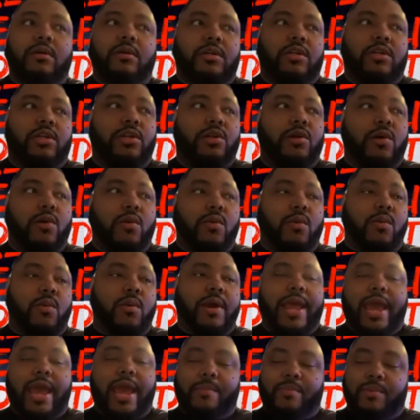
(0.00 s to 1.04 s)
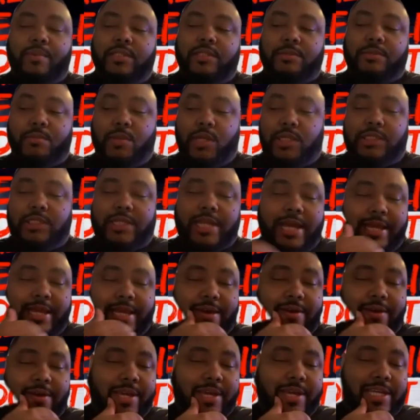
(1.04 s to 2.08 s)
you know what happens. Much like
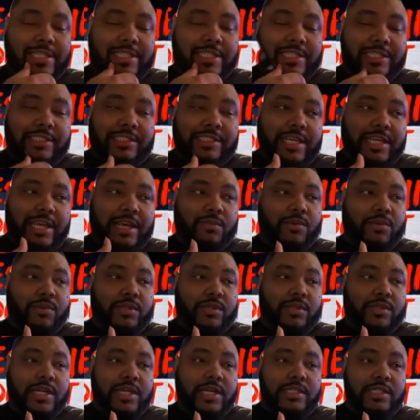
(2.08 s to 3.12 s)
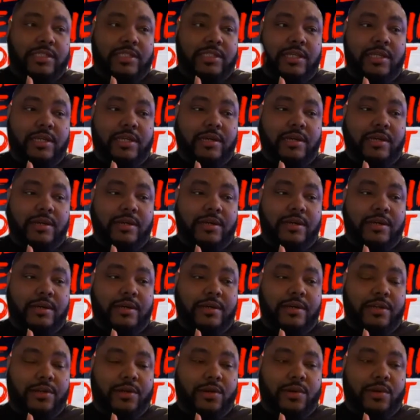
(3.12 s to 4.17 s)
how KG said with the Dusty, uh,
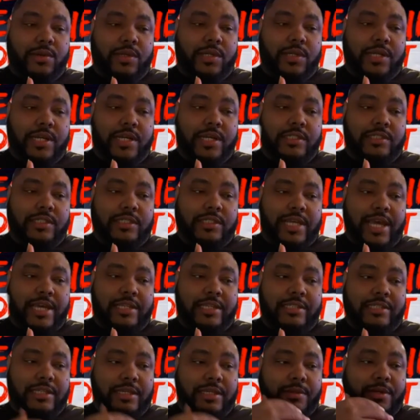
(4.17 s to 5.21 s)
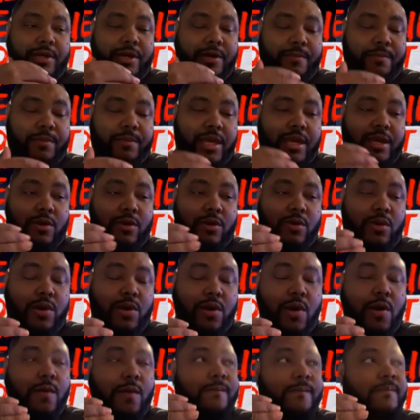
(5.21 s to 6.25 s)
you know, the Dusty Tag Team Cup thing going
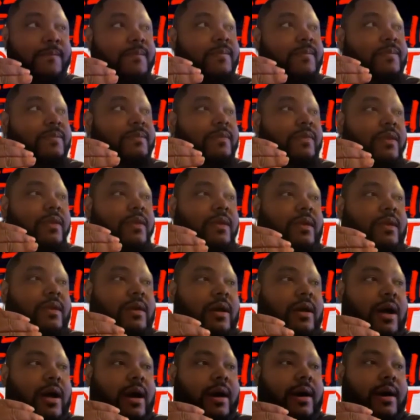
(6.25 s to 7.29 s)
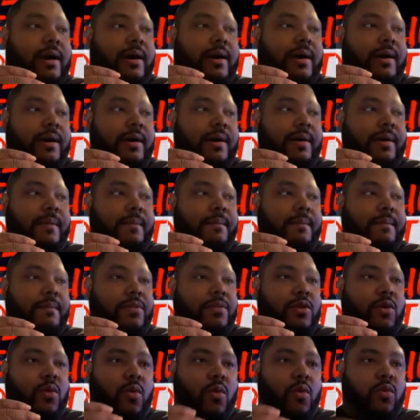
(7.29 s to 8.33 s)
on. Uh,
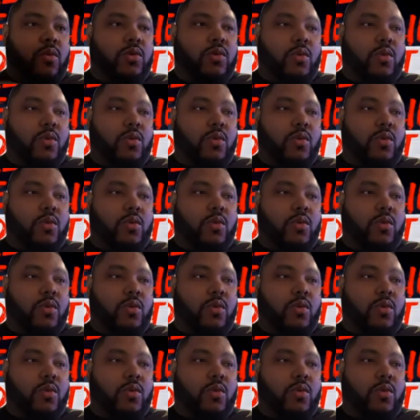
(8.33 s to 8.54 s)
the the